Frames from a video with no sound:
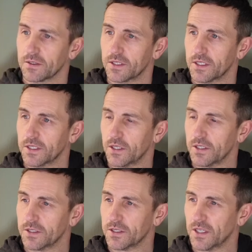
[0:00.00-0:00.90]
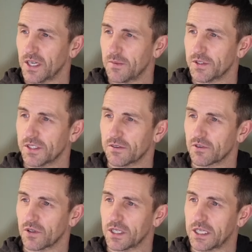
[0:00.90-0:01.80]
The other images I've
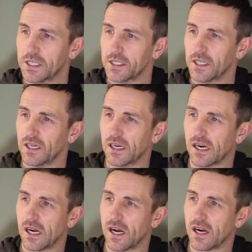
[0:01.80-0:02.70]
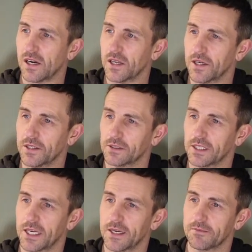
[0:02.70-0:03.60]
got here are
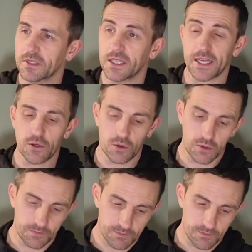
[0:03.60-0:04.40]
Glencoe.